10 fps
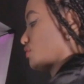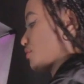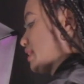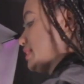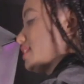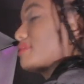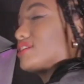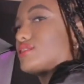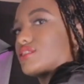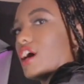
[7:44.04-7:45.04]
the great thing
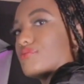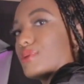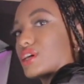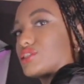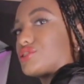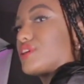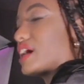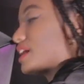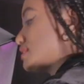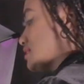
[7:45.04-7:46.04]
about softbox, you
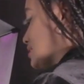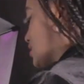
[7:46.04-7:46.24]
guys, is